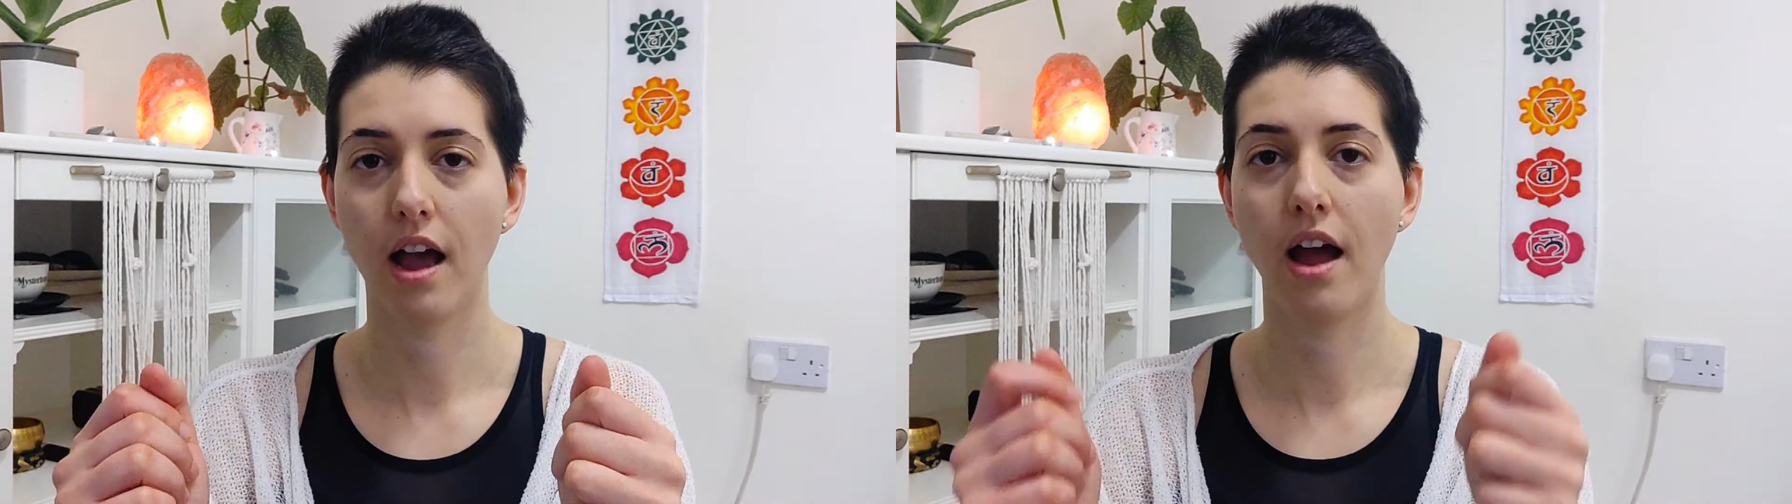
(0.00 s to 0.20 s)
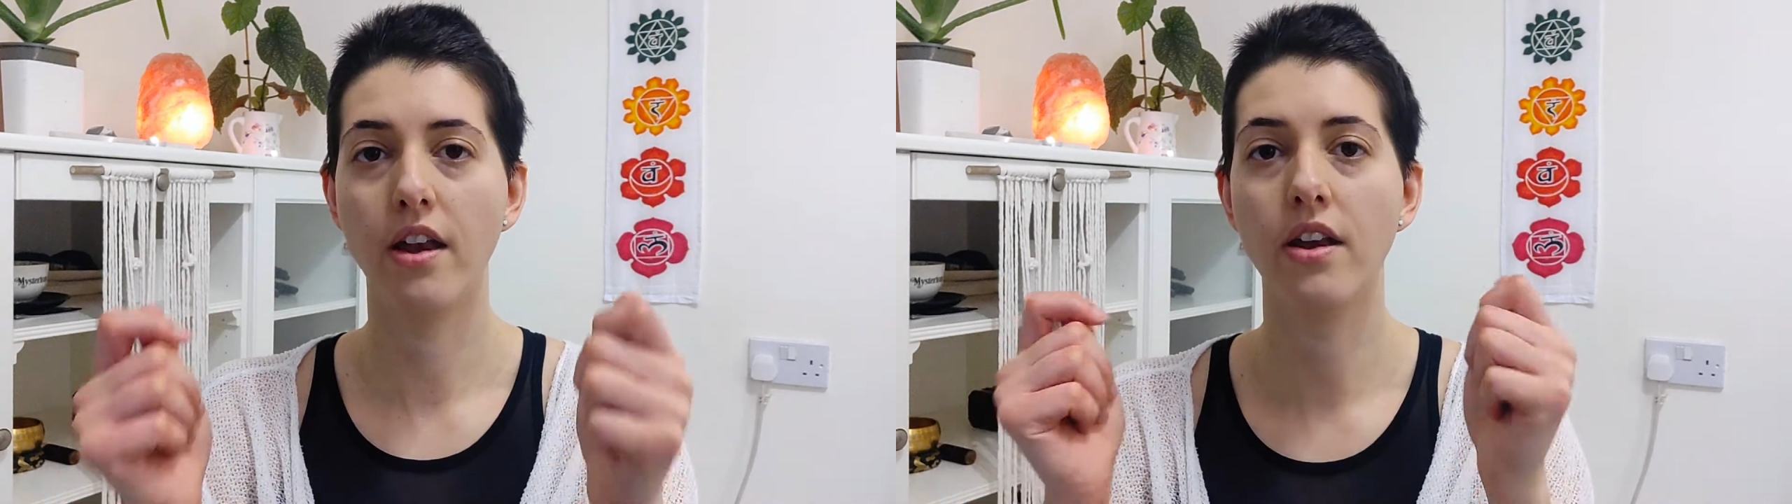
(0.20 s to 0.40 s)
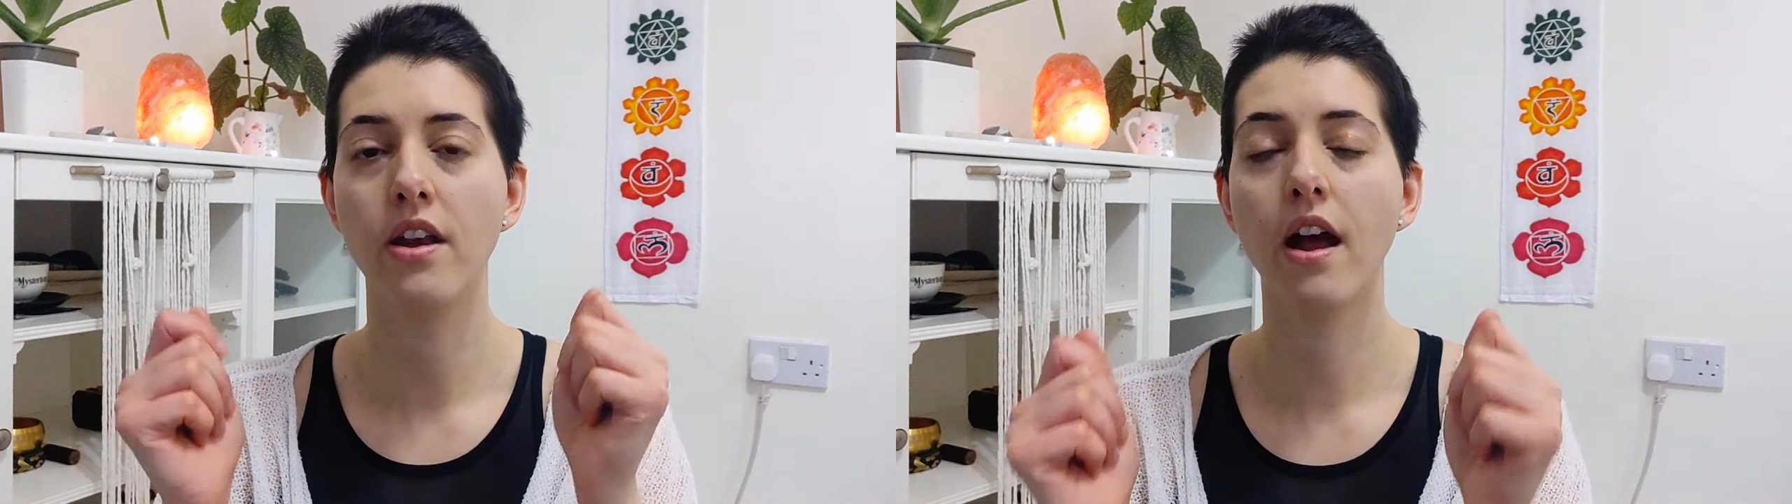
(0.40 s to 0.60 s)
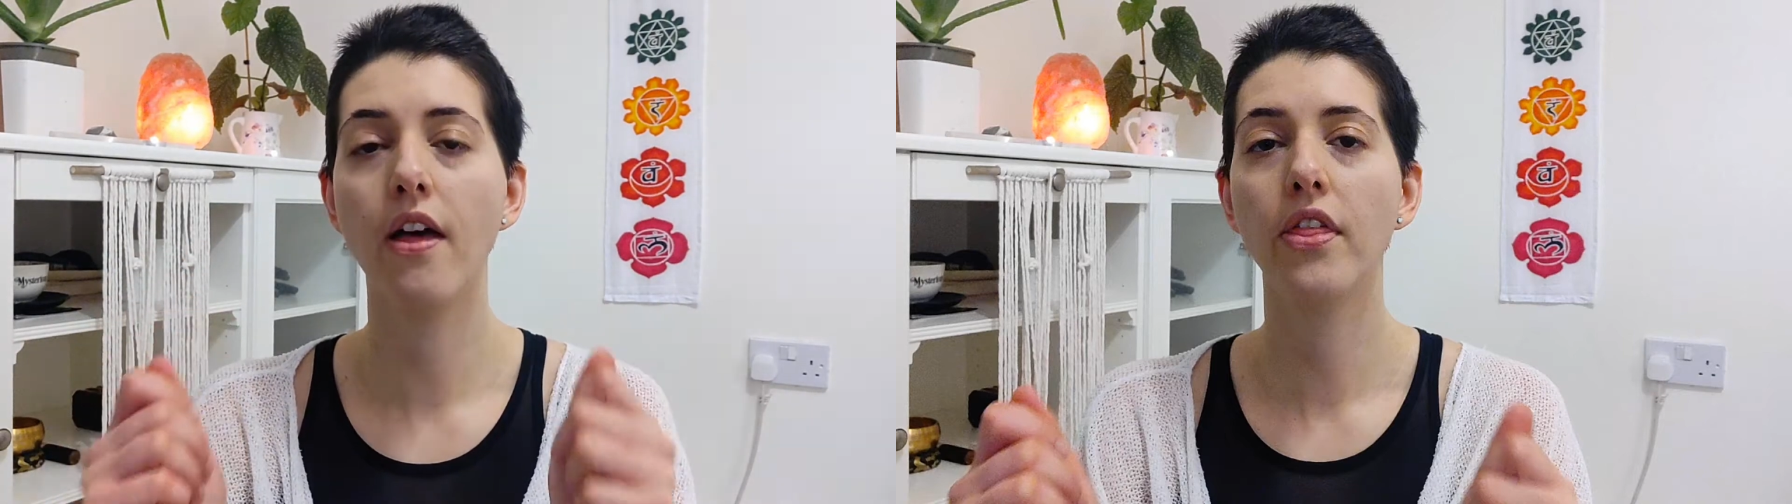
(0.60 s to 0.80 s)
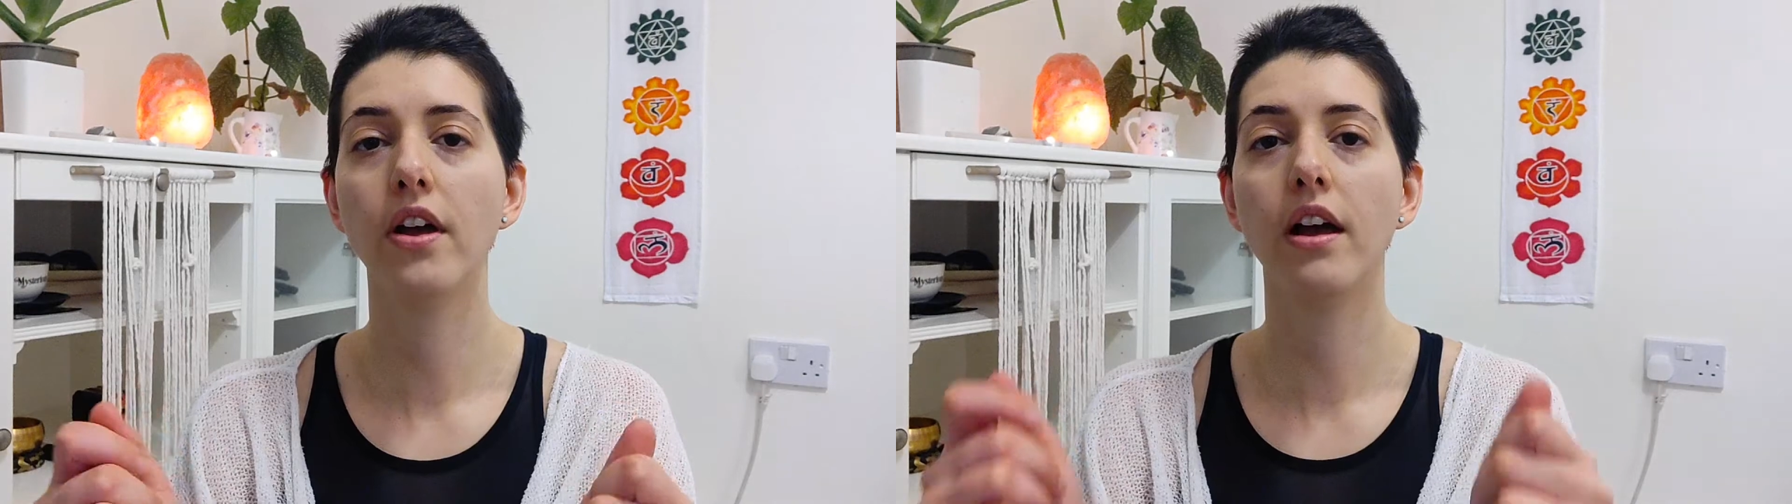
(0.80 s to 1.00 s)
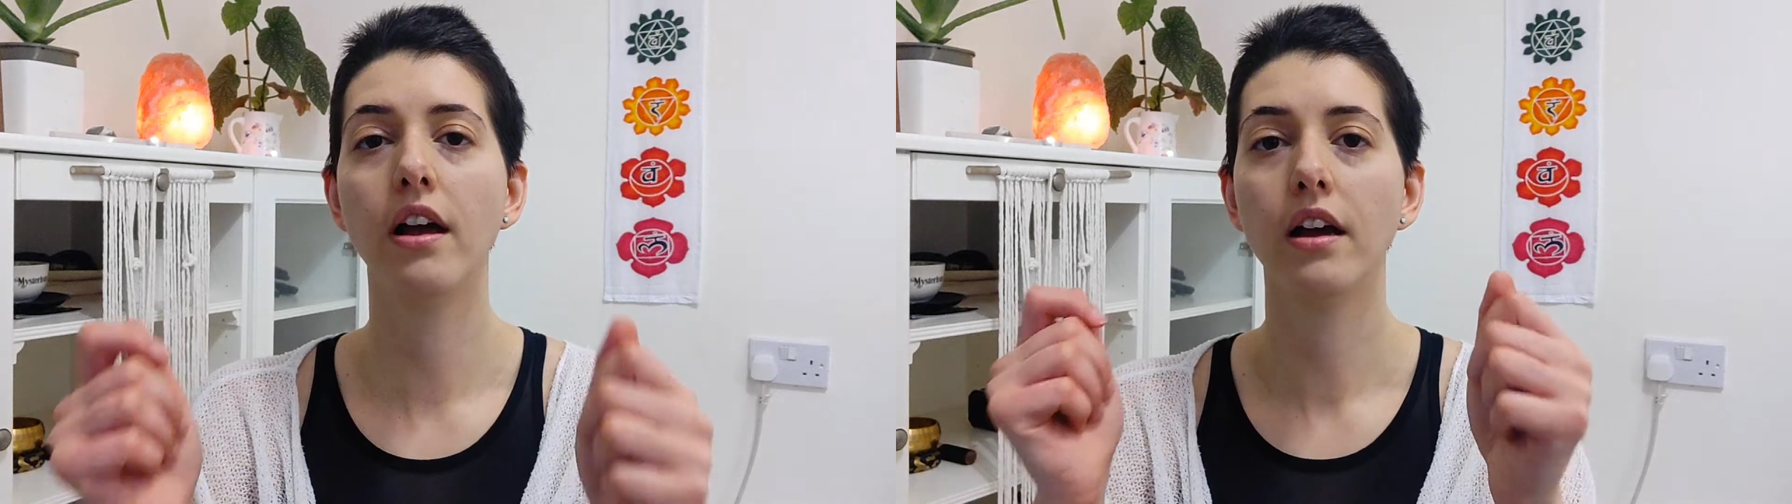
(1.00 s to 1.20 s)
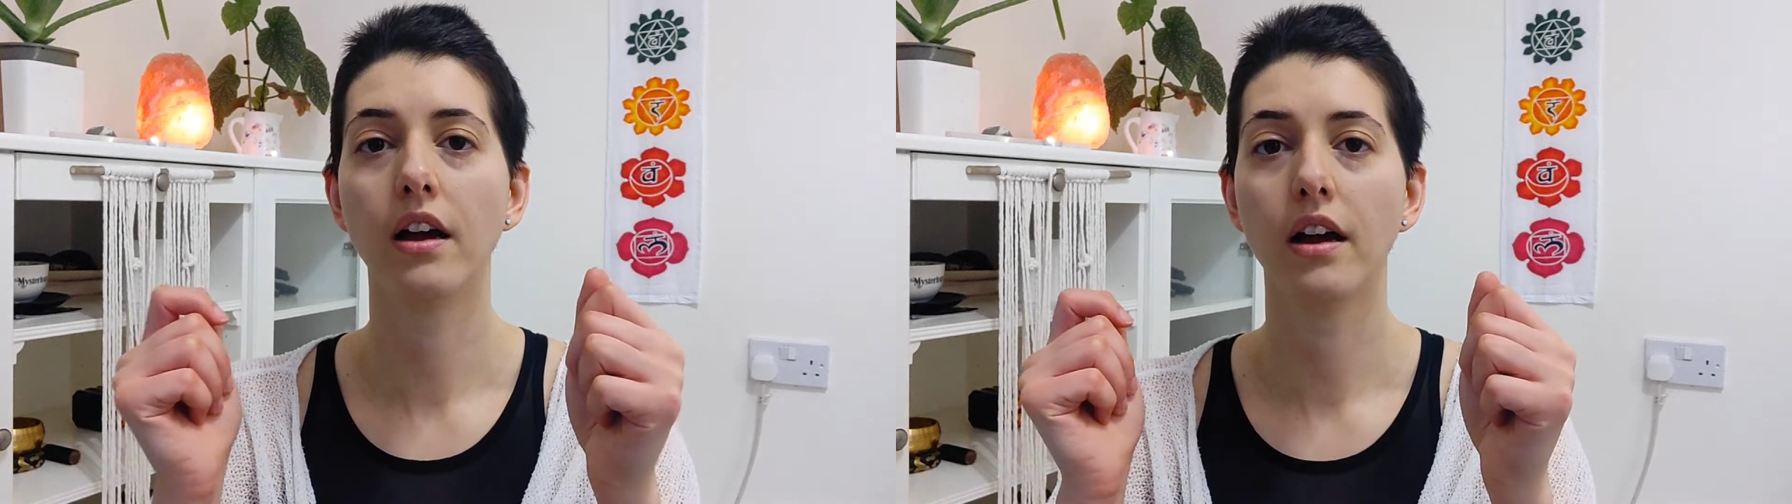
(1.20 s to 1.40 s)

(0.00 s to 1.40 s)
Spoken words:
another